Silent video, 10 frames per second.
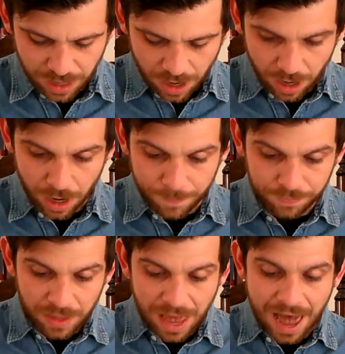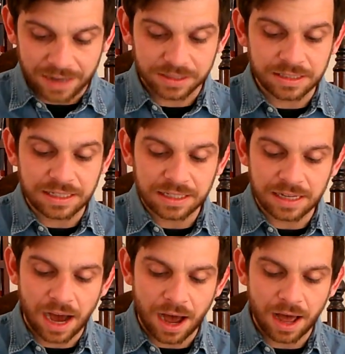And
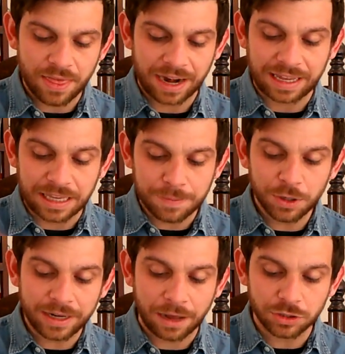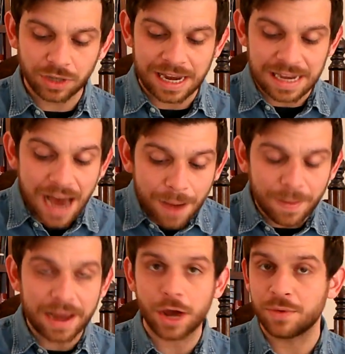that I can keep your counsel and not
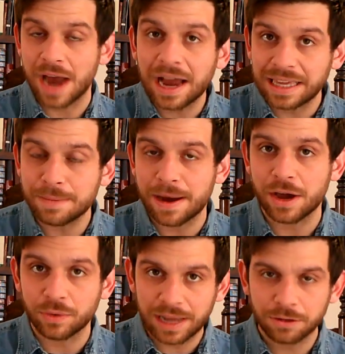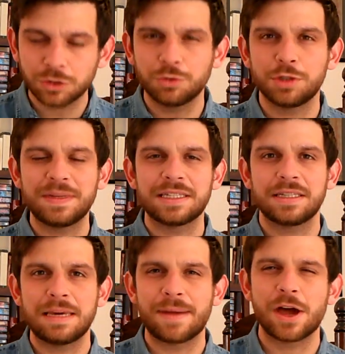mine own. Not keep my own counsel, which means
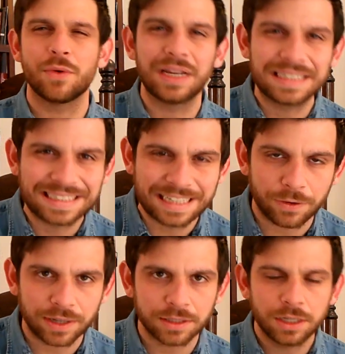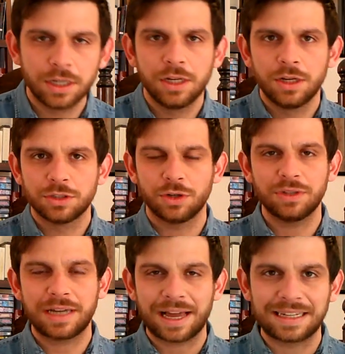keep my own secret. So don't
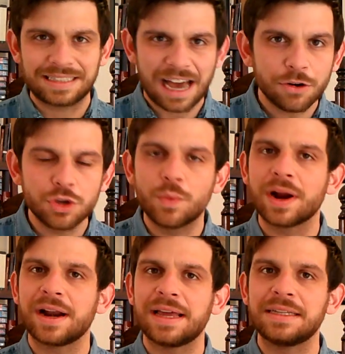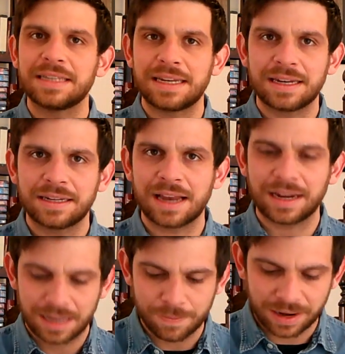think I can tell you where it is and not
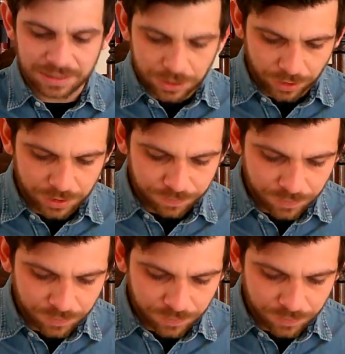keep mine a secret.